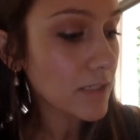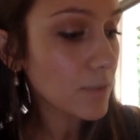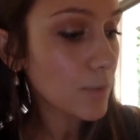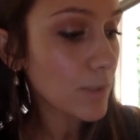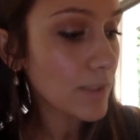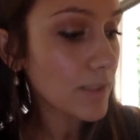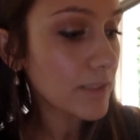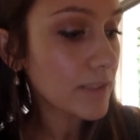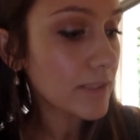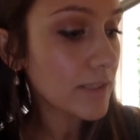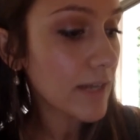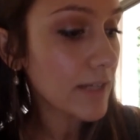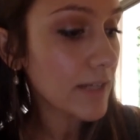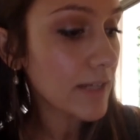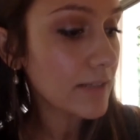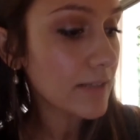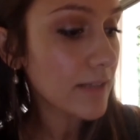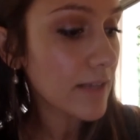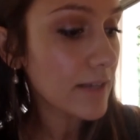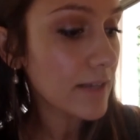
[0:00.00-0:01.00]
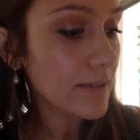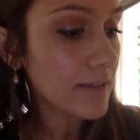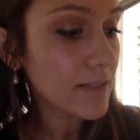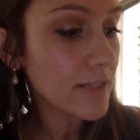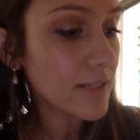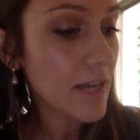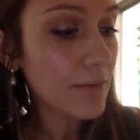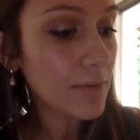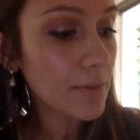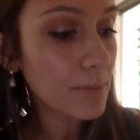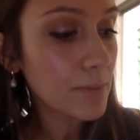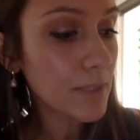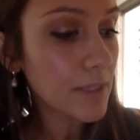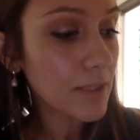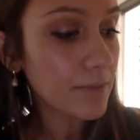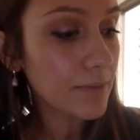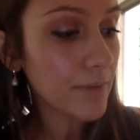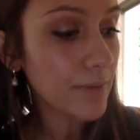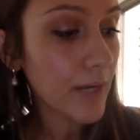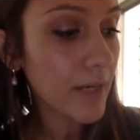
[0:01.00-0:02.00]
One sign says, "Never be
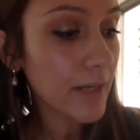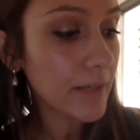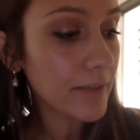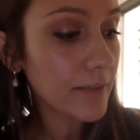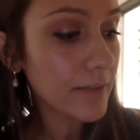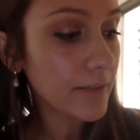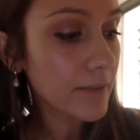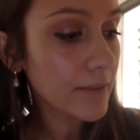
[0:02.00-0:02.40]
afraid."